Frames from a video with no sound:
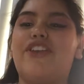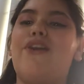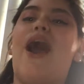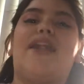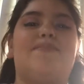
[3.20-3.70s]
you
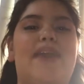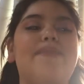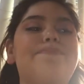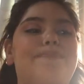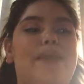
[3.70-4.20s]
how to
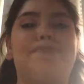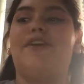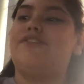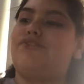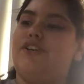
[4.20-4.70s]
make paper
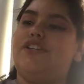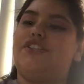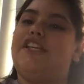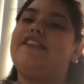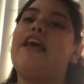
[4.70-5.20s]

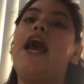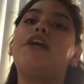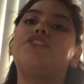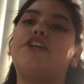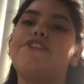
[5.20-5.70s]
squishies
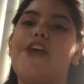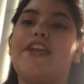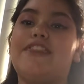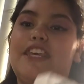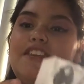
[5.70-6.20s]
just
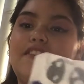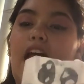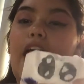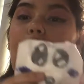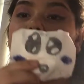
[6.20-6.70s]
like these.
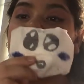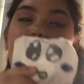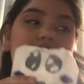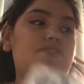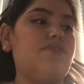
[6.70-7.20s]
I had
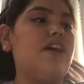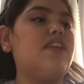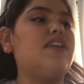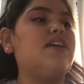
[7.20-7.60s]
this one,